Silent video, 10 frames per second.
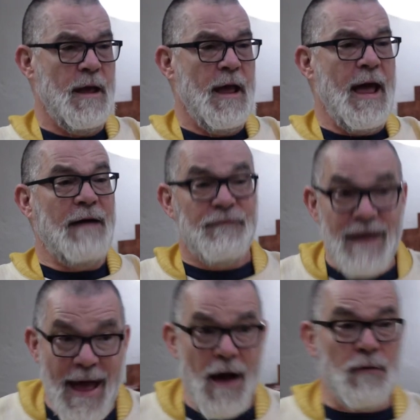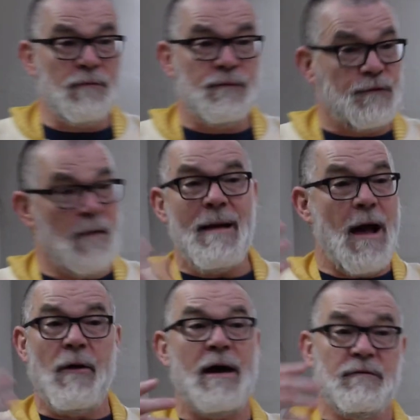have now
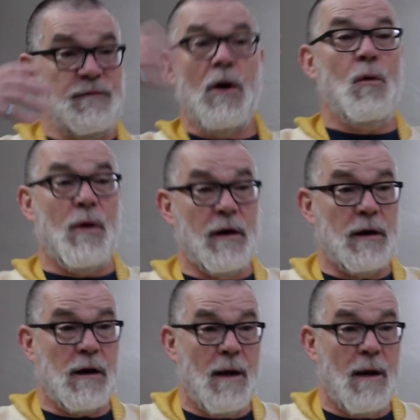somehow out of nowhere